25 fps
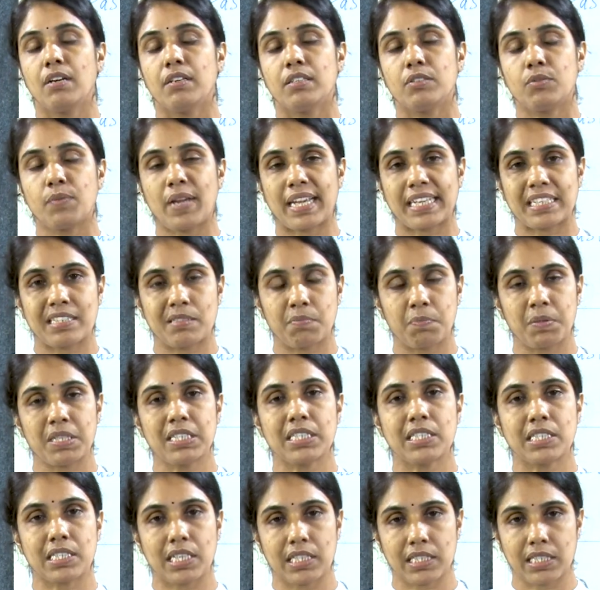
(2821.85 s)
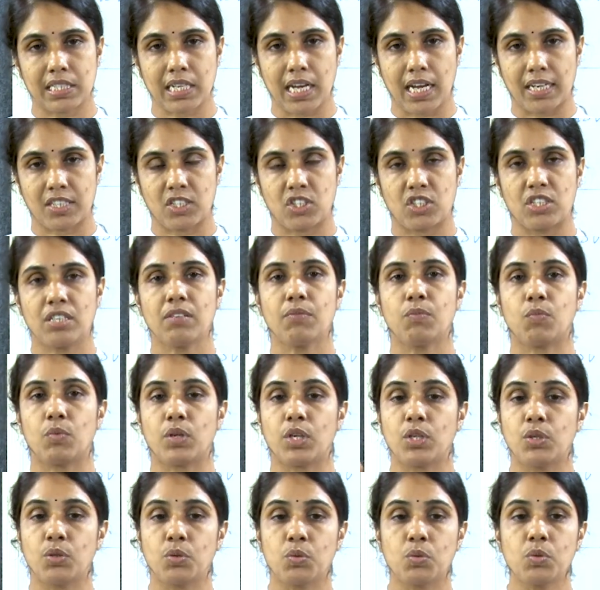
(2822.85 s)
To express such action we
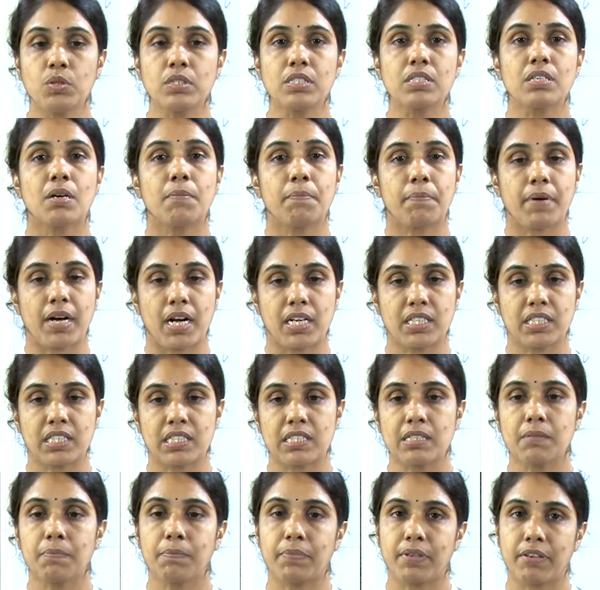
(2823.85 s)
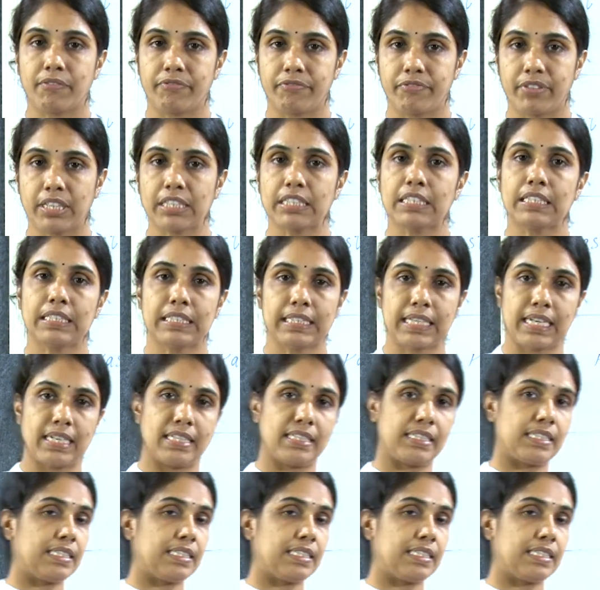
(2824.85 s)
use past perfect tense.